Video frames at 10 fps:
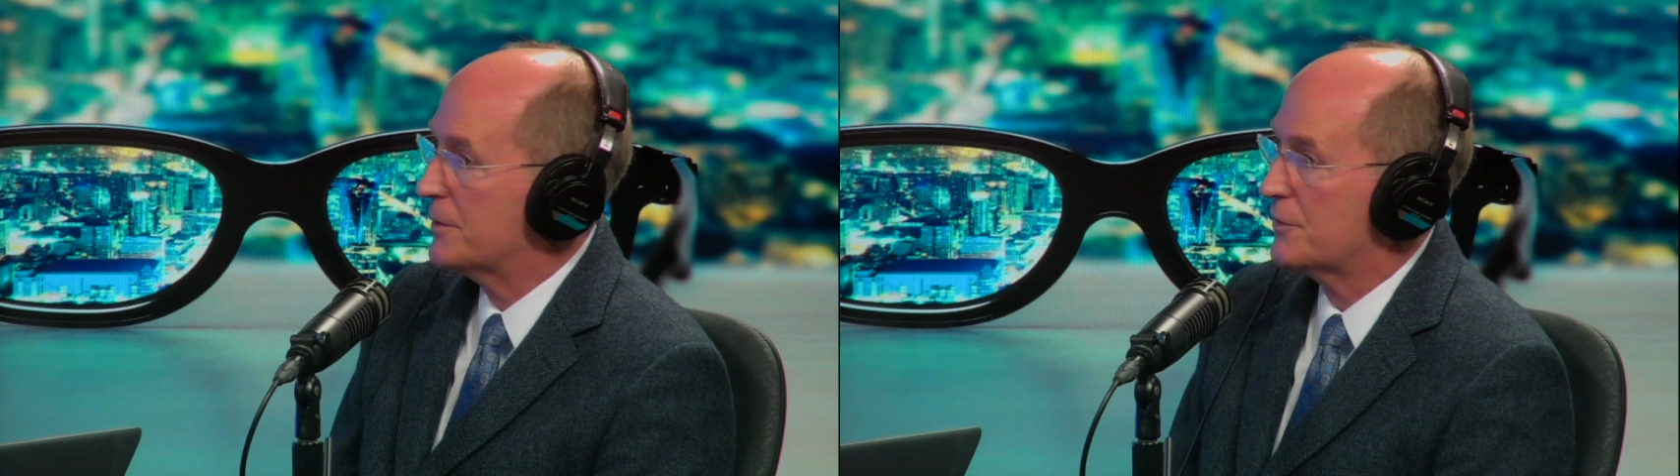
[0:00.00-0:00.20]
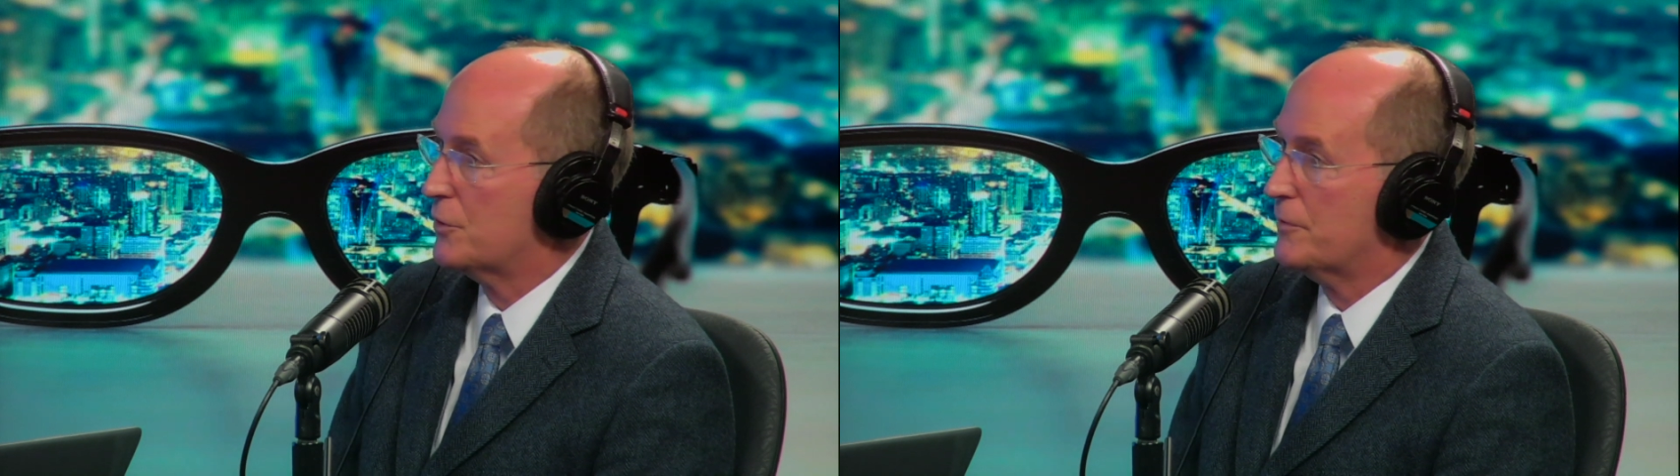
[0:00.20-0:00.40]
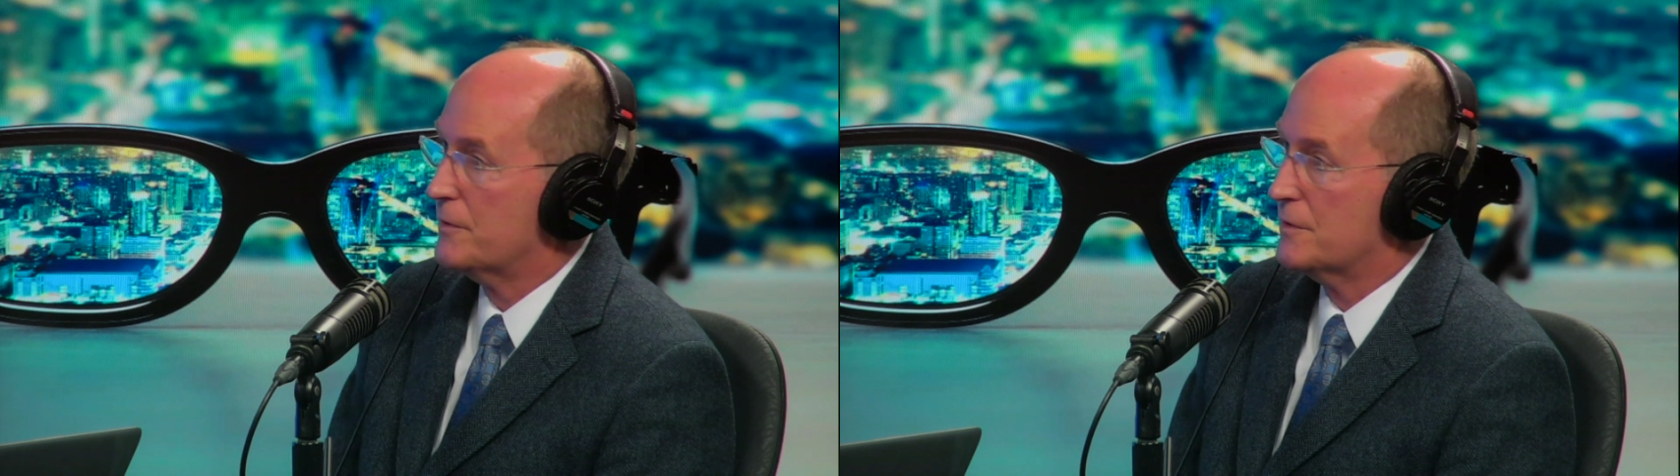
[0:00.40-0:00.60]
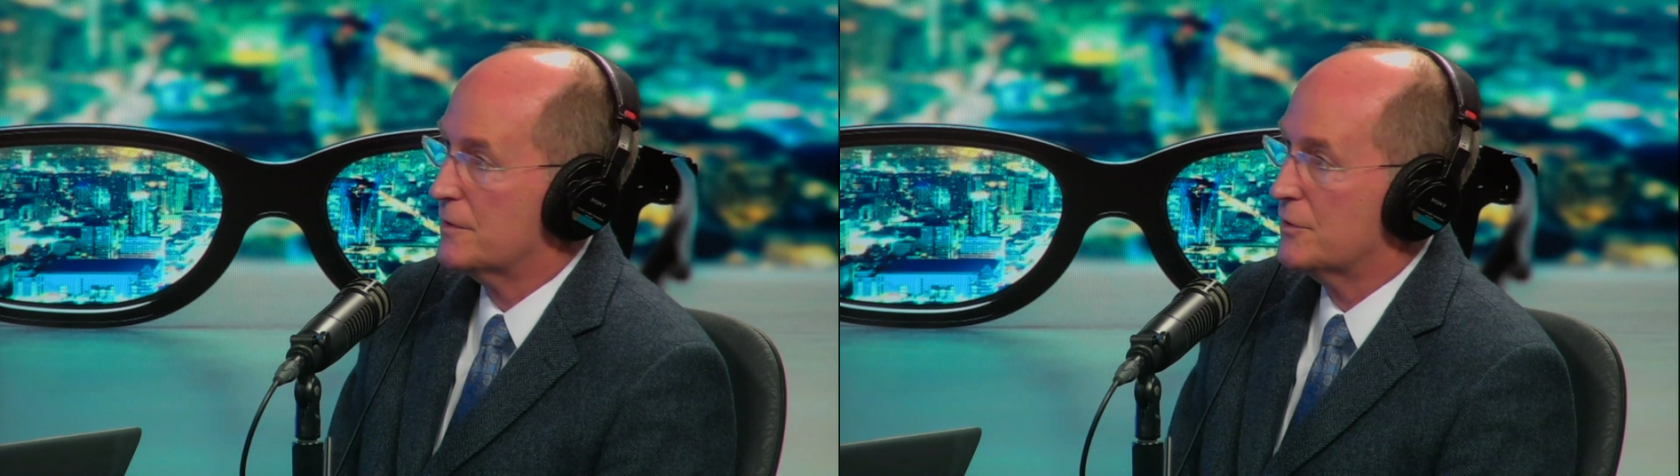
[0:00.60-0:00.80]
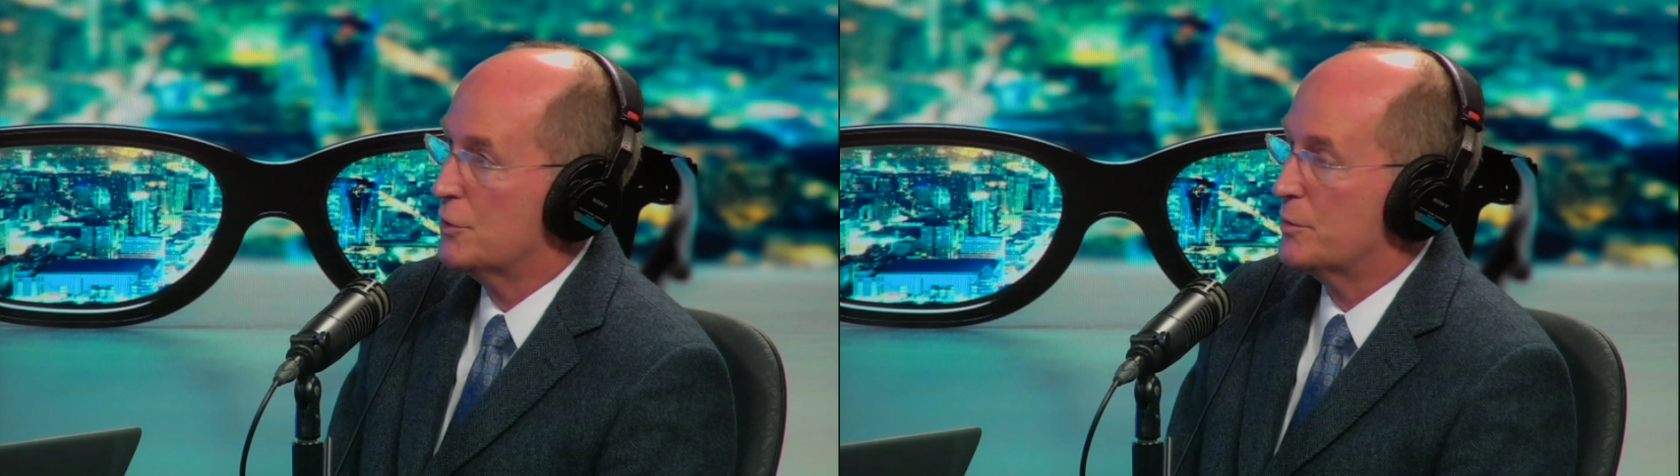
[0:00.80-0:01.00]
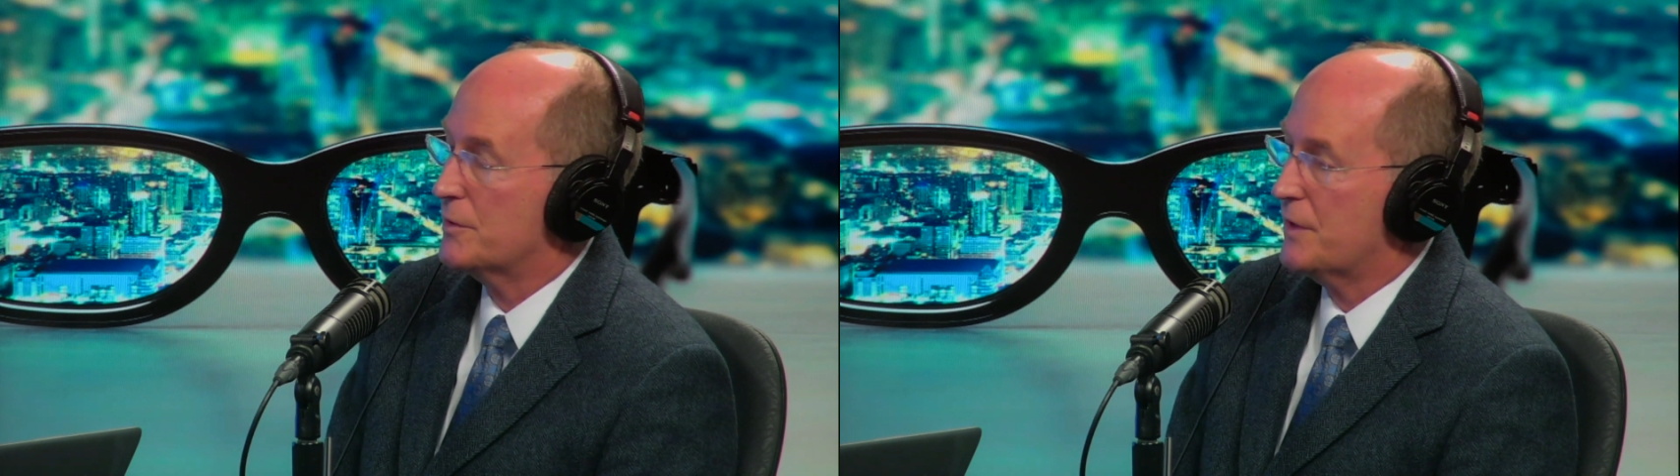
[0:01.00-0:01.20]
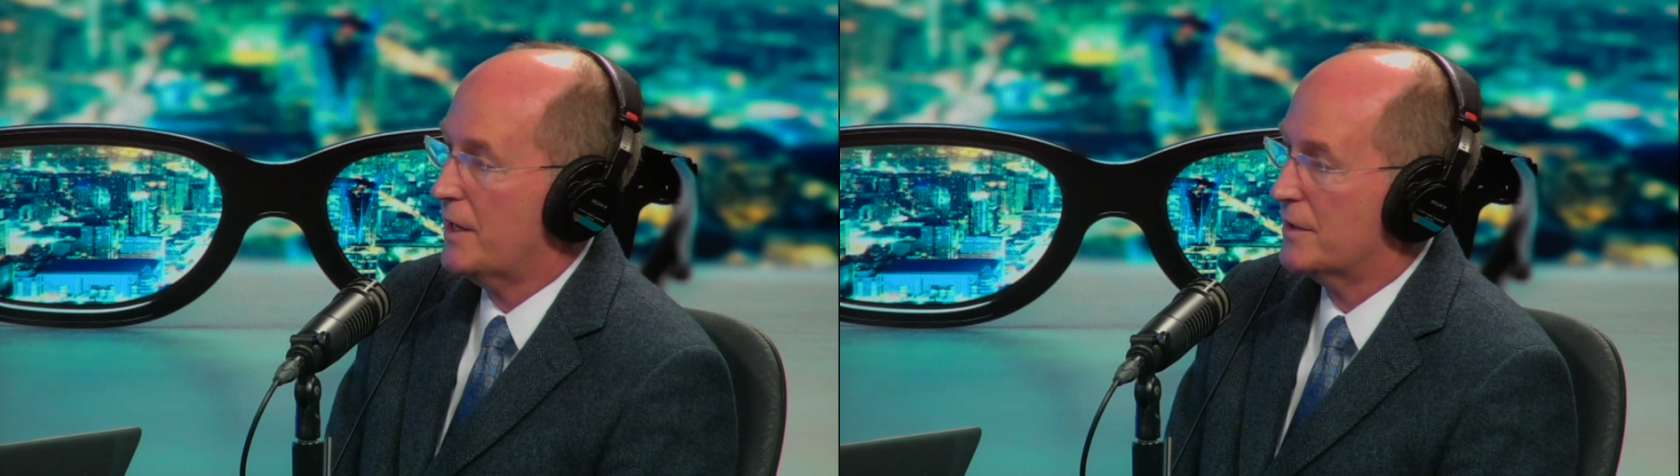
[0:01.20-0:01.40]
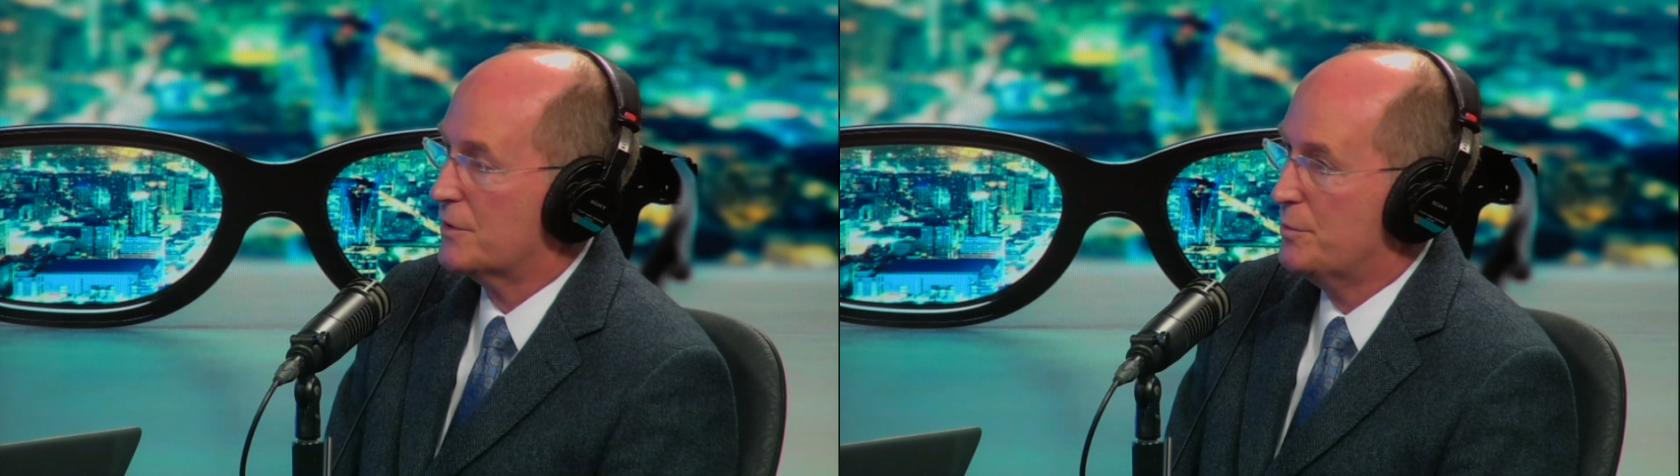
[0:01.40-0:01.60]
surface at
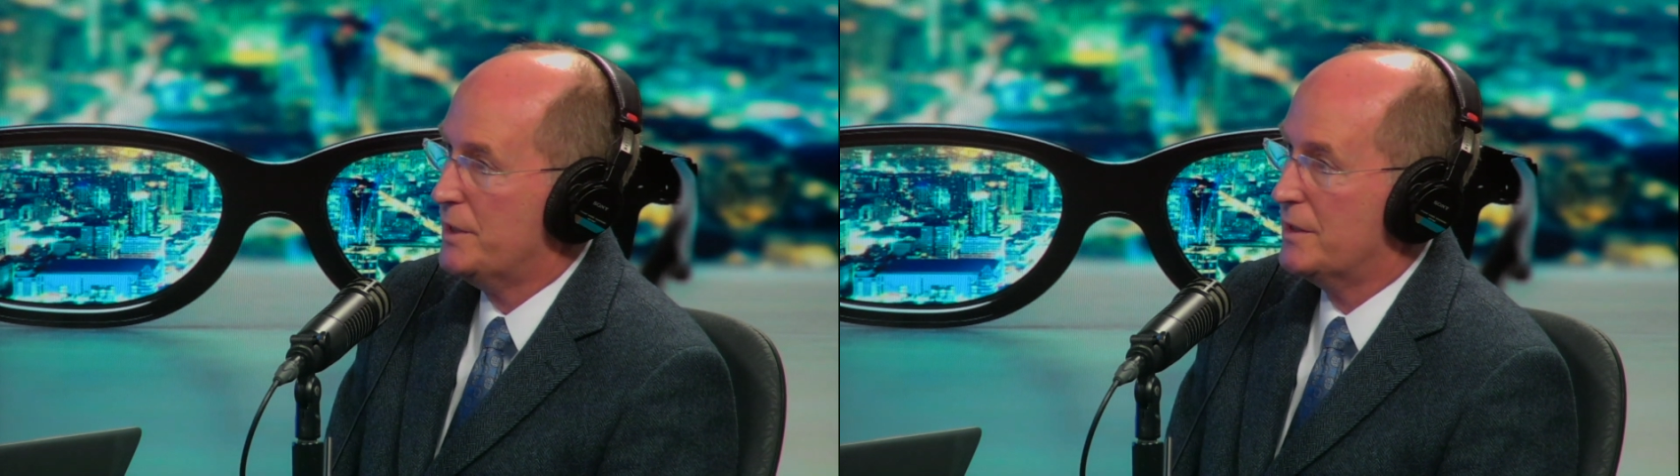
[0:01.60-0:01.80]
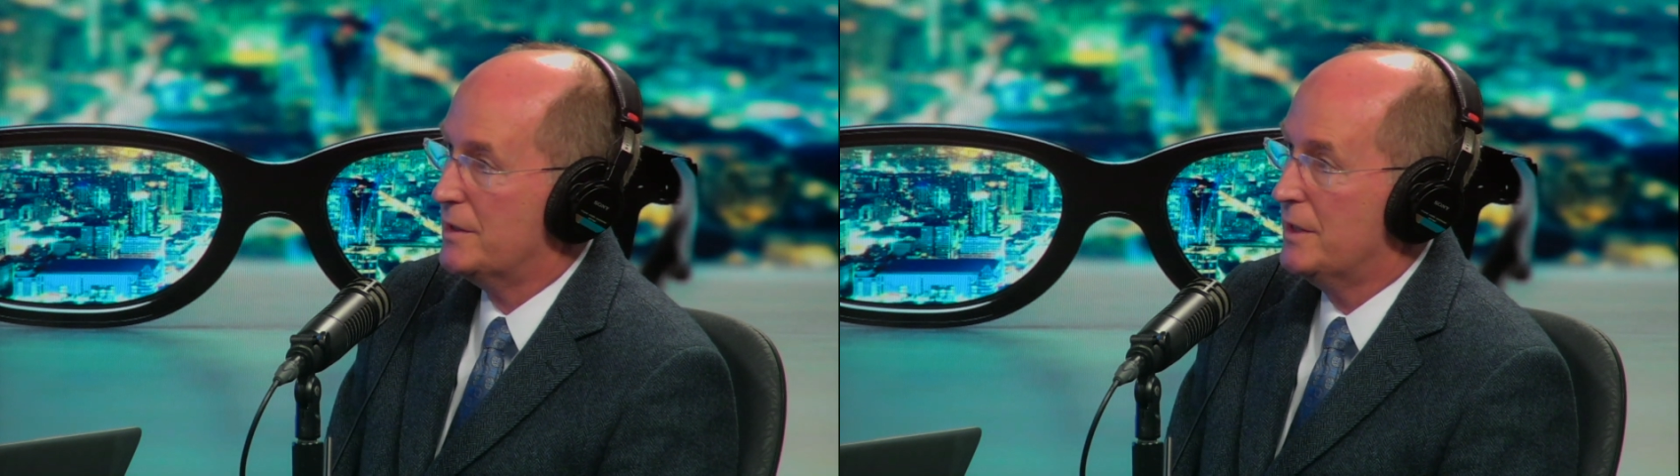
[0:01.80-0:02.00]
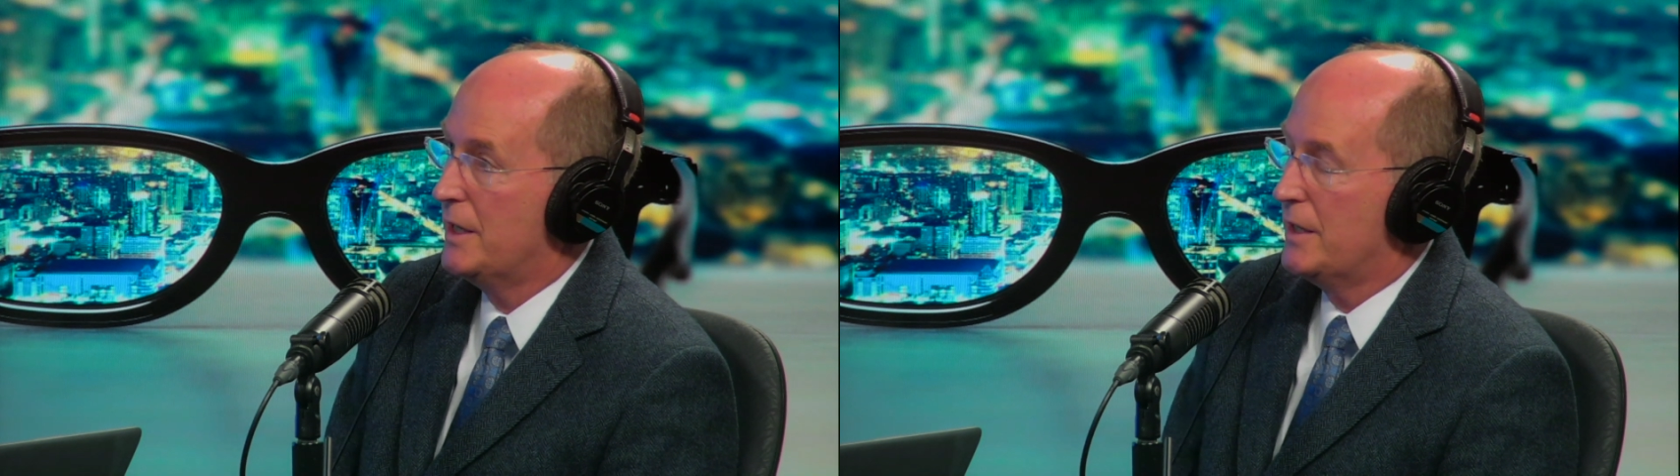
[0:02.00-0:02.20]
supersonic speed.